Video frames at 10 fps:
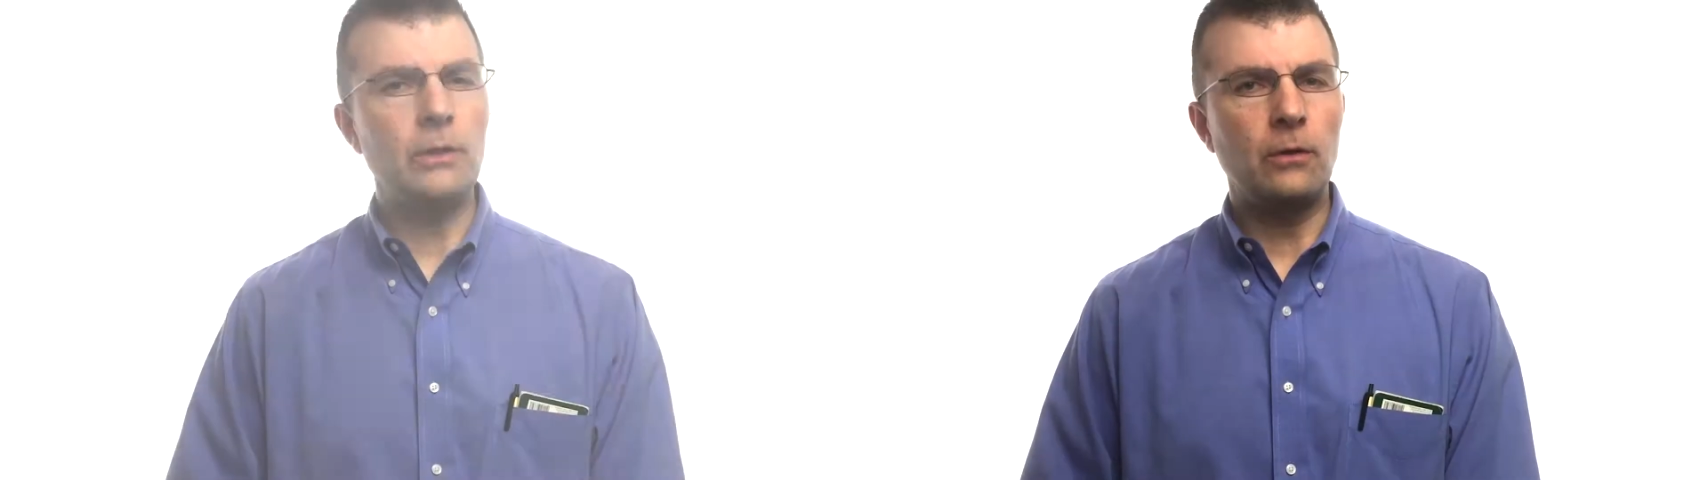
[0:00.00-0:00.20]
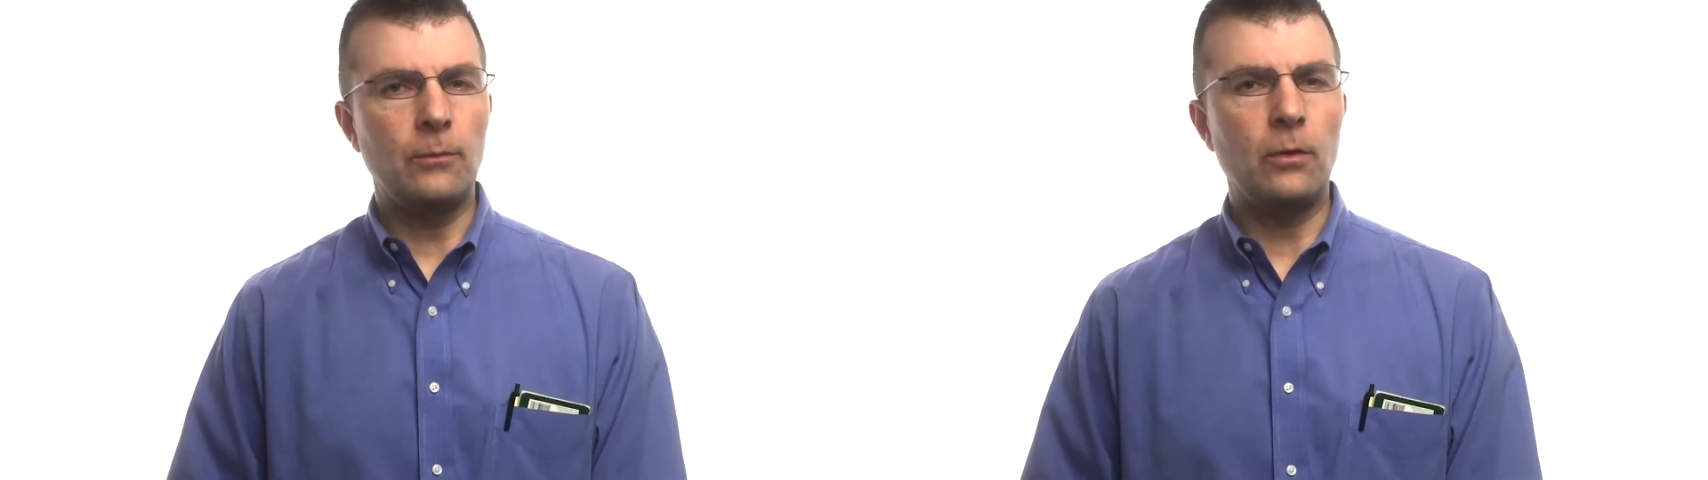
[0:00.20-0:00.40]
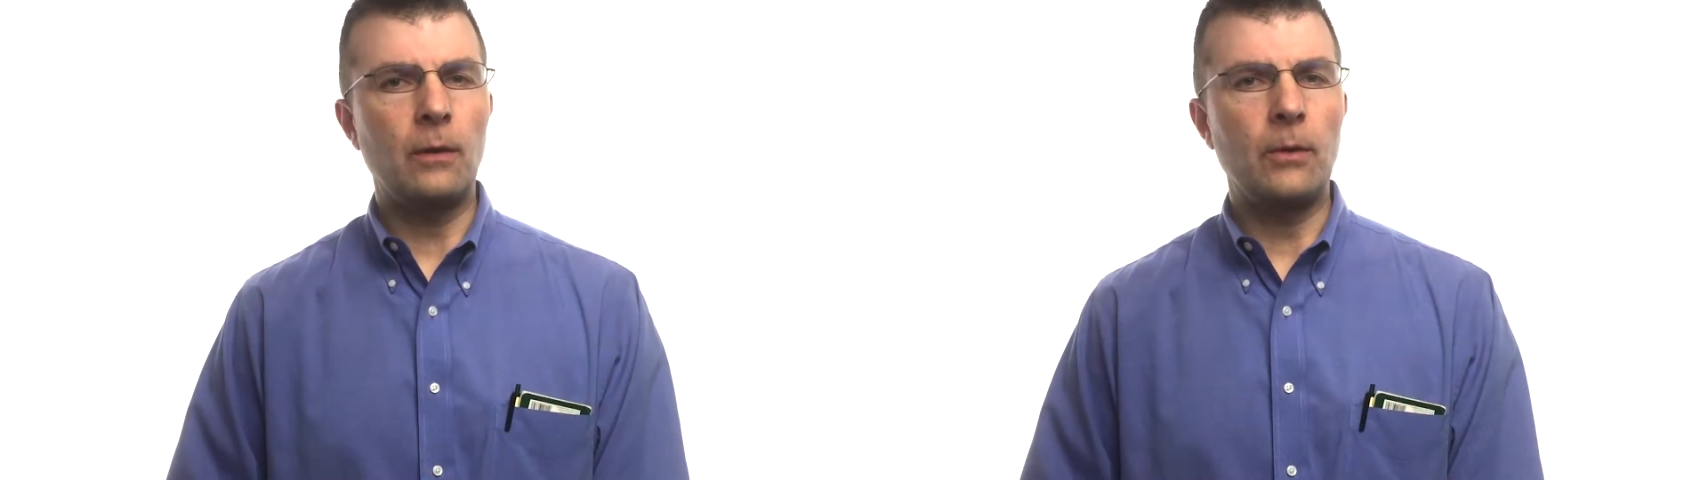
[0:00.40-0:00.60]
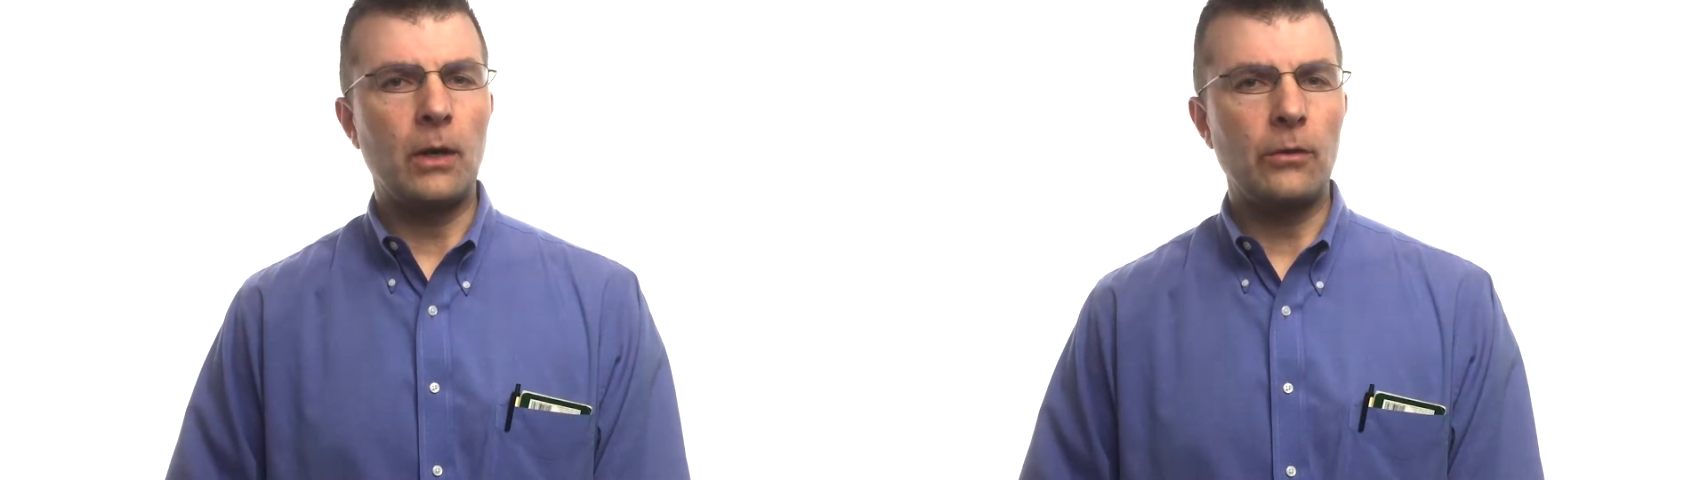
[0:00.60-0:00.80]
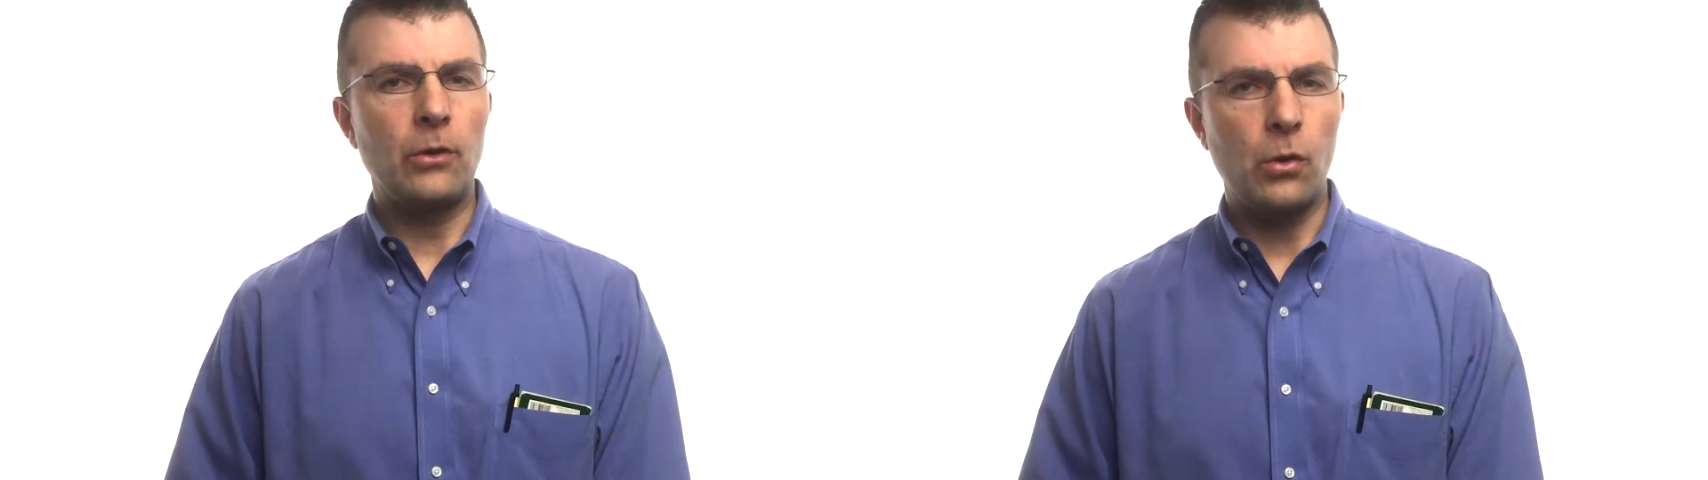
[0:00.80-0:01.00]
you a little more about
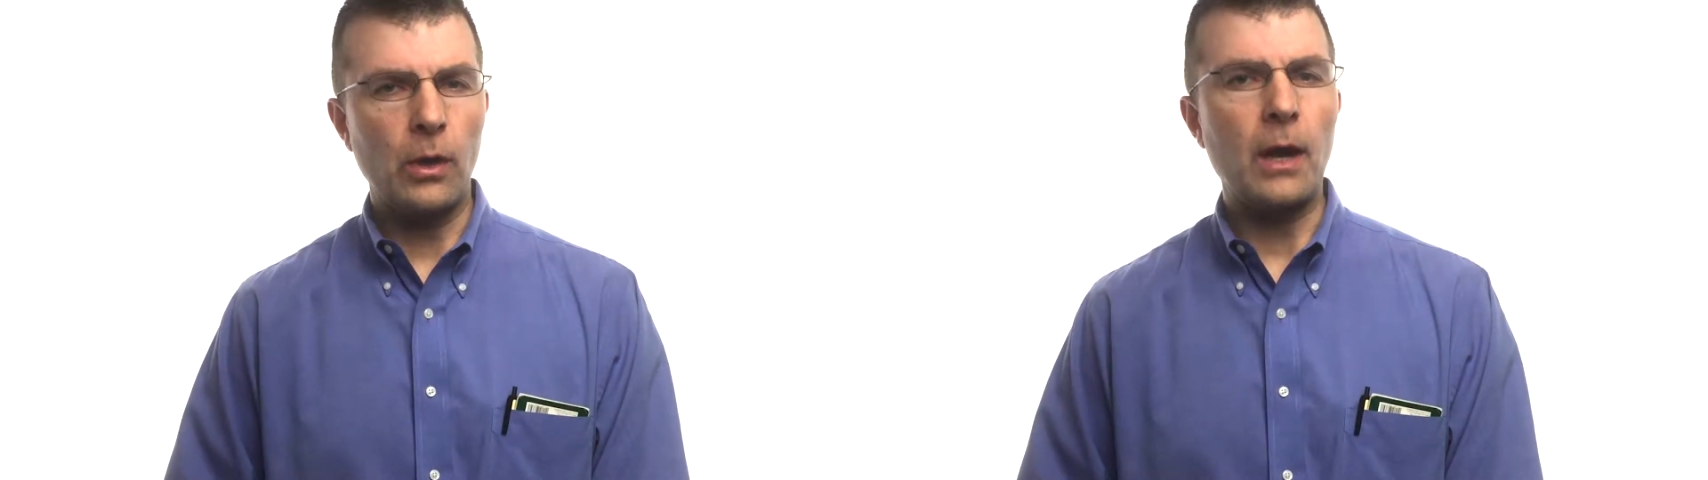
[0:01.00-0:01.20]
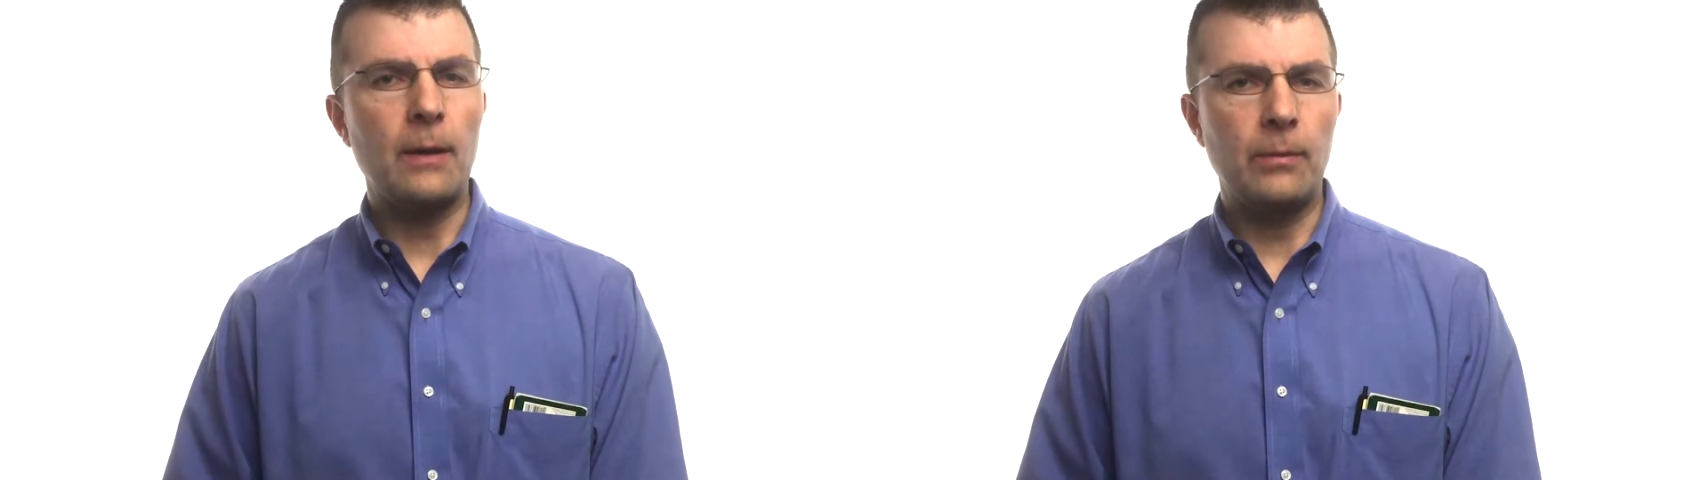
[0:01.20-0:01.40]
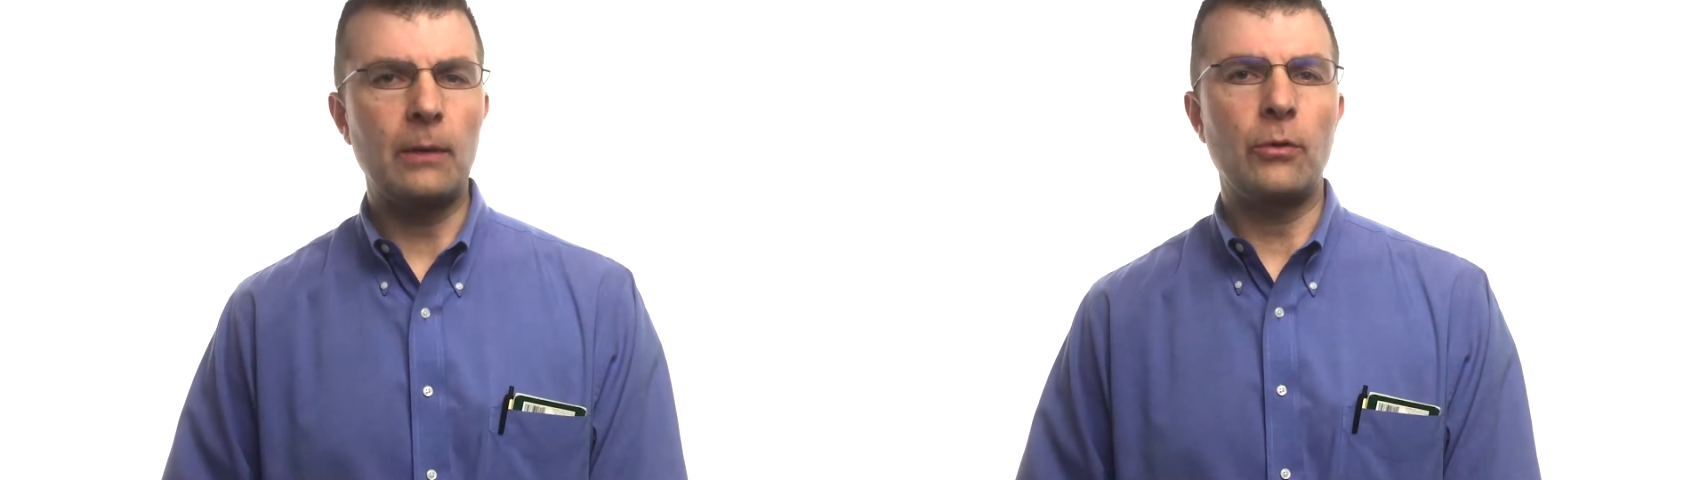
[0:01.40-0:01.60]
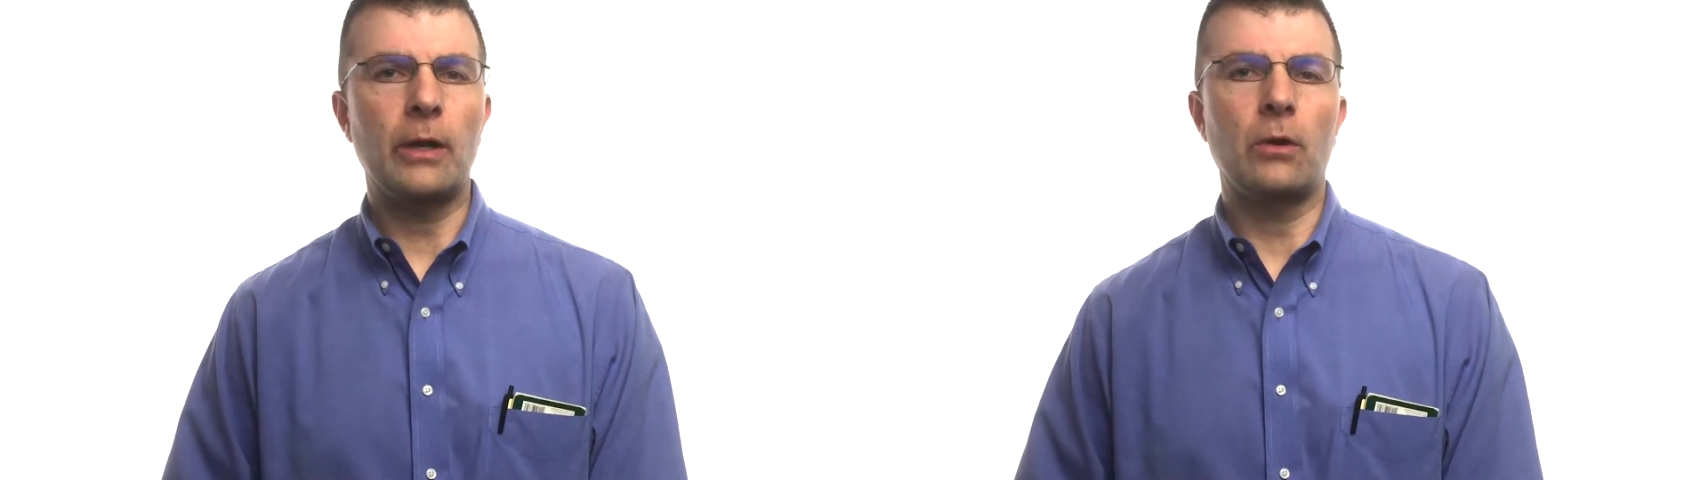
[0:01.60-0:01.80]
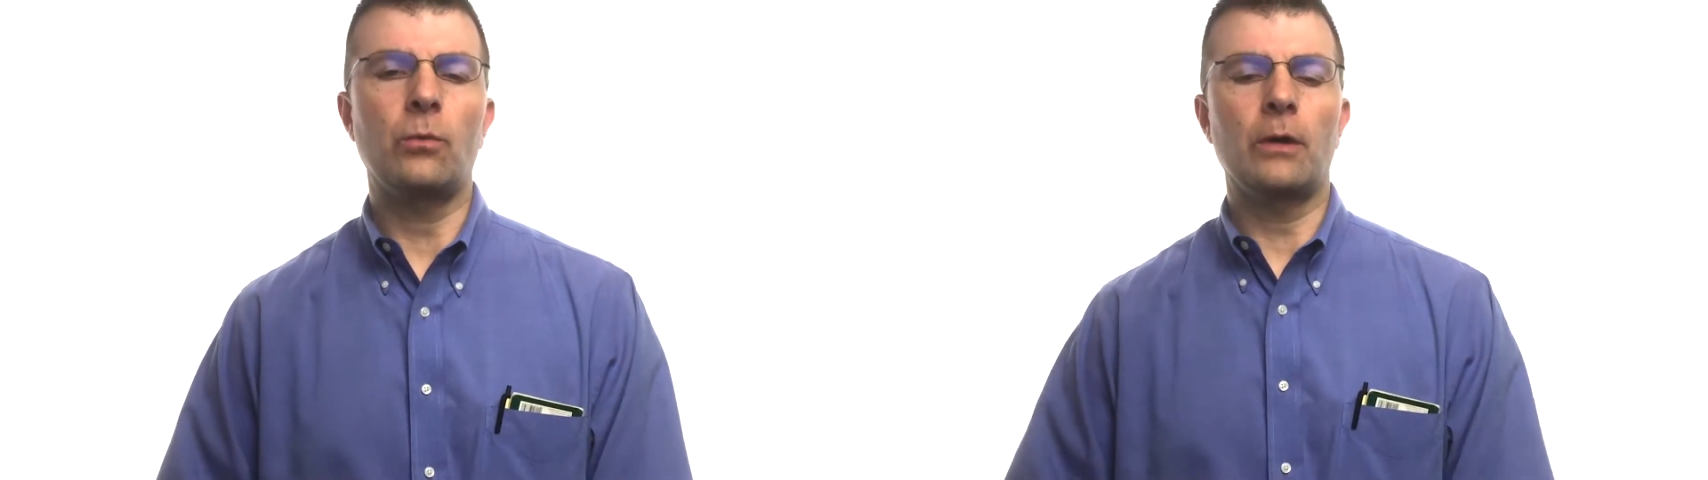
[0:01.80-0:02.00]
how the hook-on bed bracket